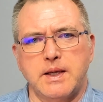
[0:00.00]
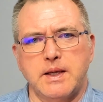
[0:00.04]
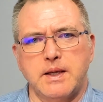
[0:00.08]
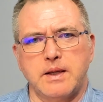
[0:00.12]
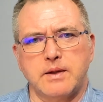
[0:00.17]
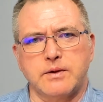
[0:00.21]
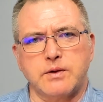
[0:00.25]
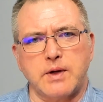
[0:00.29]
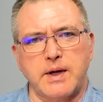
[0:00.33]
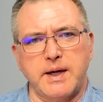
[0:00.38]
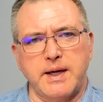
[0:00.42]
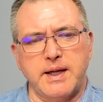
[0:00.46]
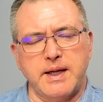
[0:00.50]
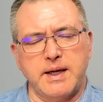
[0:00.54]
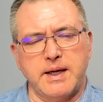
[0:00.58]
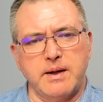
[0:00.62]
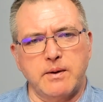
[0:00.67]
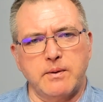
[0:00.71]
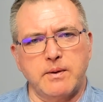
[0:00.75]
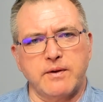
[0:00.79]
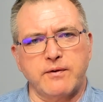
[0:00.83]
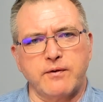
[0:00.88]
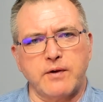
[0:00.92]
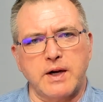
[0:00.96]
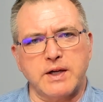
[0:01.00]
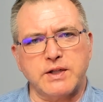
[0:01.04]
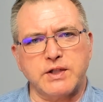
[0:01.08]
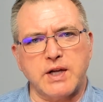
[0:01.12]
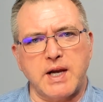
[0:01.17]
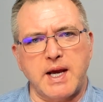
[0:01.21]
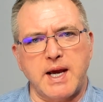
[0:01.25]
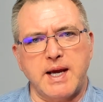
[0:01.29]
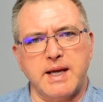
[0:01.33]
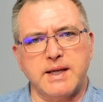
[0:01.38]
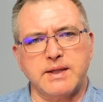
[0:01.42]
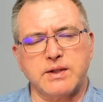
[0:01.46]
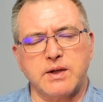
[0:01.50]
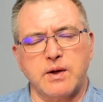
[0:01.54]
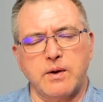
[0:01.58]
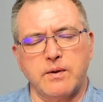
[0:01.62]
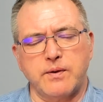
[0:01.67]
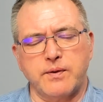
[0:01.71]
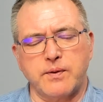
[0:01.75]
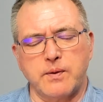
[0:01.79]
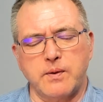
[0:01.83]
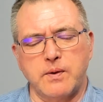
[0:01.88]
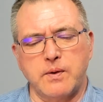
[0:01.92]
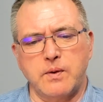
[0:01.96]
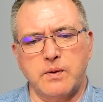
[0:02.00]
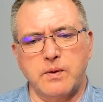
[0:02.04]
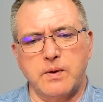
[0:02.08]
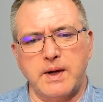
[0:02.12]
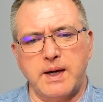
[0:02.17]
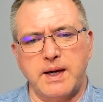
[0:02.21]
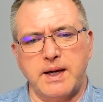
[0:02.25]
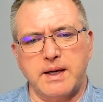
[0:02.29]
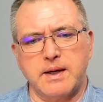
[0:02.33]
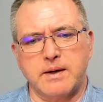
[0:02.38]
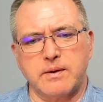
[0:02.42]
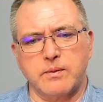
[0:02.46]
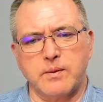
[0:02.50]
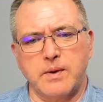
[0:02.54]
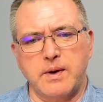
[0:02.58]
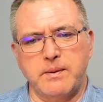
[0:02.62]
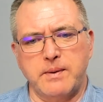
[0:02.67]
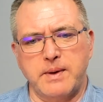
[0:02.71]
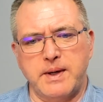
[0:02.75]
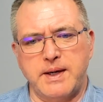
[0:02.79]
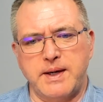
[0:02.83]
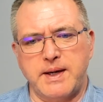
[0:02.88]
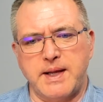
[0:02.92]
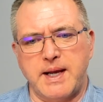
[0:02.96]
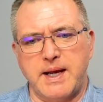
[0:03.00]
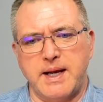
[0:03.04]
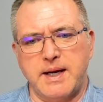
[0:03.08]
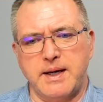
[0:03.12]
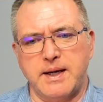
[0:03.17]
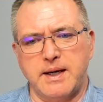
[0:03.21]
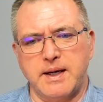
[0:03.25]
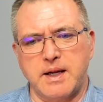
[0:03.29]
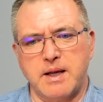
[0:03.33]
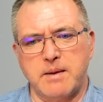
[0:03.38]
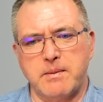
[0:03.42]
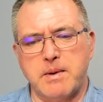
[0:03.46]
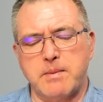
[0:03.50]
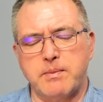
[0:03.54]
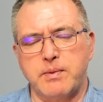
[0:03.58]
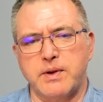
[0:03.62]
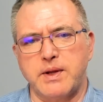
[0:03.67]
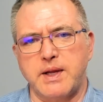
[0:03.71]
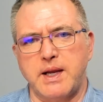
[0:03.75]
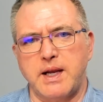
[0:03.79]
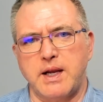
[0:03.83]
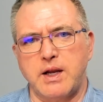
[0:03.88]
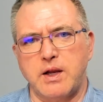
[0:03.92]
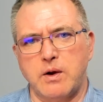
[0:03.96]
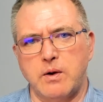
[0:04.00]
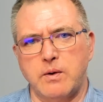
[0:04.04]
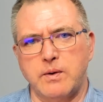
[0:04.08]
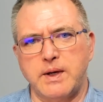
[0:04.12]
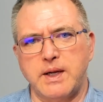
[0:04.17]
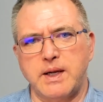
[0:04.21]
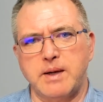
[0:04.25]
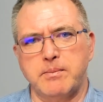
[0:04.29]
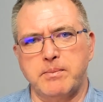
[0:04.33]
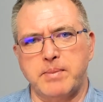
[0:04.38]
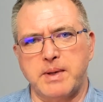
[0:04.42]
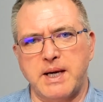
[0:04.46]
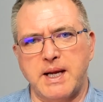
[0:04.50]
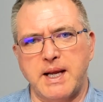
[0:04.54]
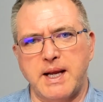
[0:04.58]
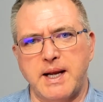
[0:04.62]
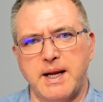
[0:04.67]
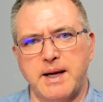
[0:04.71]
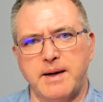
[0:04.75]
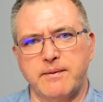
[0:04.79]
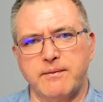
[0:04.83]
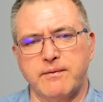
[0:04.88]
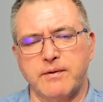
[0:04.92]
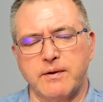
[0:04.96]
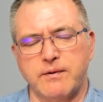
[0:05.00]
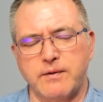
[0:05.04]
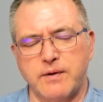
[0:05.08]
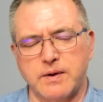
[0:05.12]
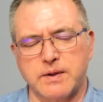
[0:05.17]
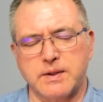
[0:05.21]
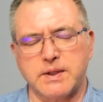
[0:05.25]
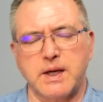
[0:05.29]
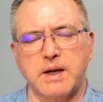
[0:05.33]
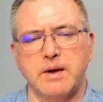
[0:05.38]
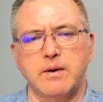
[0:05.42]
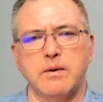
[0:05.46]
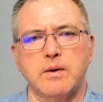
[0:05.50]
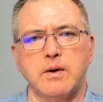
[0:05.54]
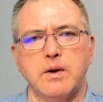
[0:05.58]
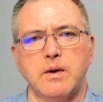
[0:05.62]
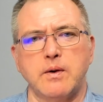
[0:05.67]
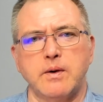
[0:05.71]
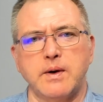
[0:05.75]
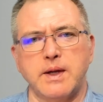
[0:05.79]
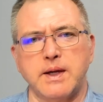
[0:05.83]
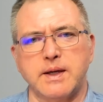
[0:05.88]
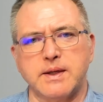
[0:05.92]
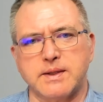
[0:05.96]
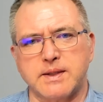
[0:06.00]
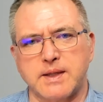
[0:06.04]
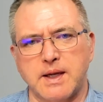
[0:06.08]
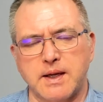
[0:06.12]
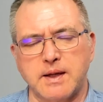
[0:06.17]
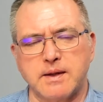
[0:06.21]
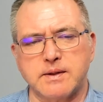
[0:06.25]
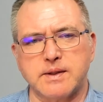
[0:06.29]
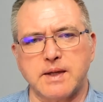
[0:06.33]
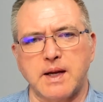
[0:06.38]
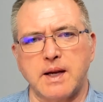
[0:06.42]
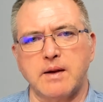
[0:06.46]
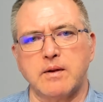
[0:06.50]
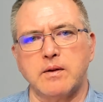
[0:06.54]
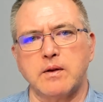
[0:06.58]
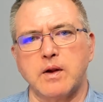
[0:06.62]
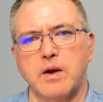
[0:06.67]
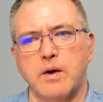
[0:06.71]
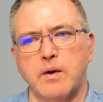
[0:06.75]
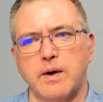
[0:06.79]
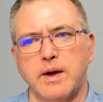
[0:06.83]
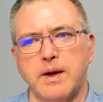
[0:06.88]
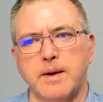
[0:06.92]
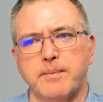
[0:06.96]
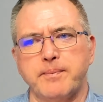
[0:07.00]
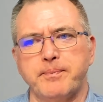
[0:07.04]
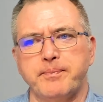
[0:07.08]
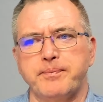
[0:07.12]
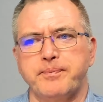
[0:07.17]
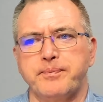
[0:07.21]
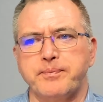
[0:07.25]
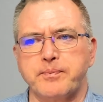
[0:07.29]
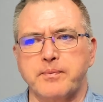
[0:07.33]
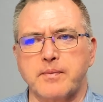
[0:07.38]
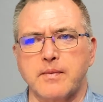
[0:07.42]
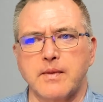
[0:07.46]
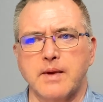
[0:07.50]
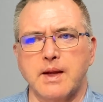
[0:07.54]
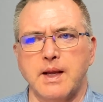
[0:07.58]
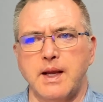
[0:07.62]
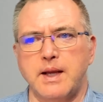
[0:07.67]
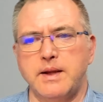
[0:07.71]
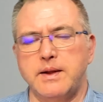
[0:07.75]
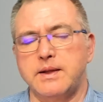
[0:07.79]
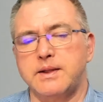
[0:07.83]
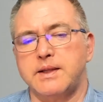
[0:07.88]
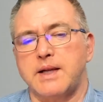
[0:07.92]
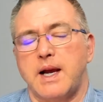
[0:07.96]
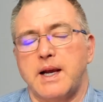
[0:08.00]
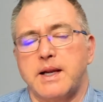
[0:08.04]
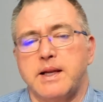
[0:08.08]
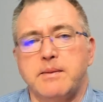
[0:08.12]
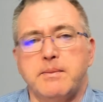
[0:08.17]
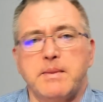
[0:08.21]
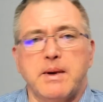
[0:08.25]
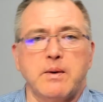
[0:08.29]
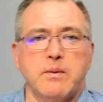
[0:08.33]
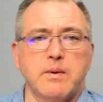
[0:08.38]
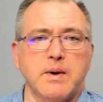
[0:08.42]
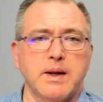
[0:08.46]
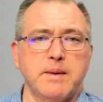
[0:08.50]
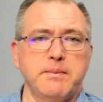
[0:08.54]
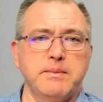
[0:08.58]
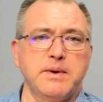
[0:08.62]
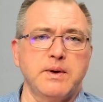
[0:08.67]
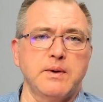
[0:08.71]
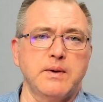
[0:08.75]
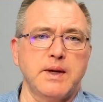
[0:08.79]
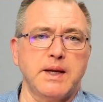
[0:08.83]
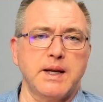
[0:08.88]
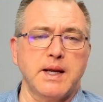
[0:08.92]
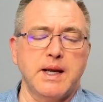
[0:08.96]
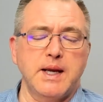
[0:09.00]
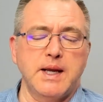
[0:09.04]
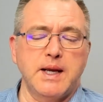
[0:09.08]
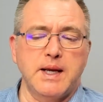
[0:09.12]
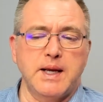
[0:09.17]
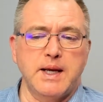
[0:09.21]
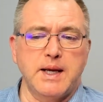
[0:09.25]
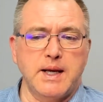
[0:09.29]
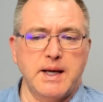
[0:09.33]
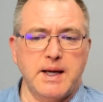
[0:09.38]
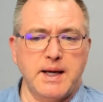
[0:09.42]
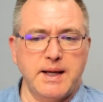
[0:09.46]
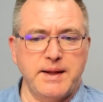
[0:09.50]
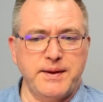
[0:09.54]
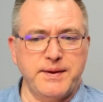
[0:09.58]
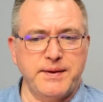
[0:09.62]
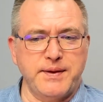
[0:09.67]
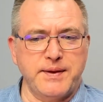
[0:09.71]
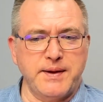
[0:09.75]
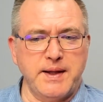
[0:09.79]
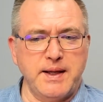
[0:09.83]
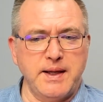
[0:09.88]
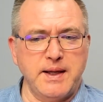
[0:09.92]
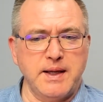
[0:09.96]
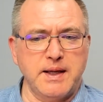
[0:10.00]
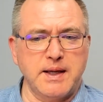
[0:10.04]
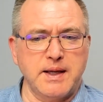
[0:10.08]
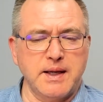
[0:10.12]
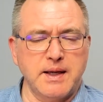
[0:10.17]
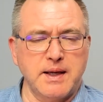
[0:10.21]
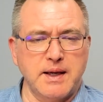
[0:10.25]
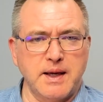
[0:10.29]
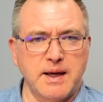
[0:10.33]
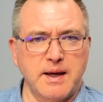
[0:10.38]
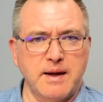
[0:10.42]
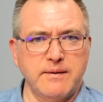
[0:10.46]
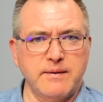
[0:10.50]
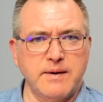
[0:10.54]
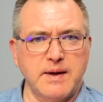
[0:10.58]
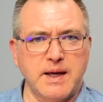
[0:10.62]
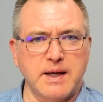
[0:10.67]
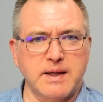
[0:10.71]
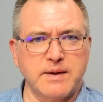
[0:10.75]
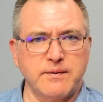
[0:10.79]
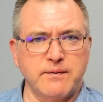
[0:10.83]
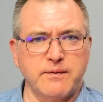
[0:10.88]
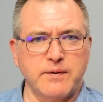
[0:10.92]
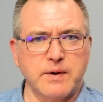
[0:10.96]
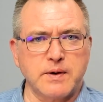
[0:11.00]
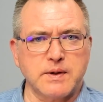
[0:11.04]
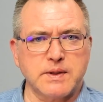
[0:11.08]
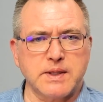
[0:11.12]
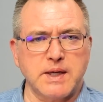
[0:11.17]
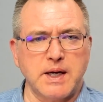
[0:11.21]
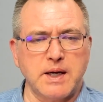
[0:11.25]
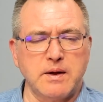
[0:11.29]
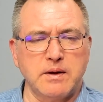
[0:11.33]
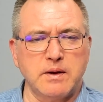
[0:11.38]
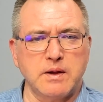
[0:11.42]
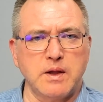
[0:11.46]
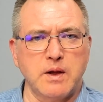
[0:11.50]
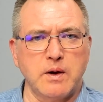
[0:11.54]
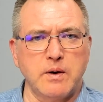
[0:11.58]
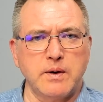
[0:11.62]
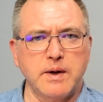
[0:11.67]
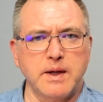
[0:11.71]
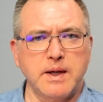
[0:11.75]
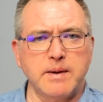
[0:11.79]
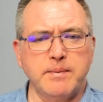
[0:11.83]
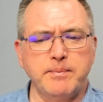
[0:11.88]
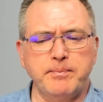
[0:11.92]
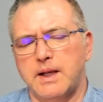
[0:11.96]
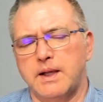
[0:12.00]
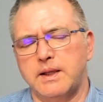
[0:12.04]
I'll try to hit it with fresh eyes, go through and reread that and come up with a coding plan for first cycle coding and second cycle coding. And then document what I'm doing. I think I've got first cycle coding.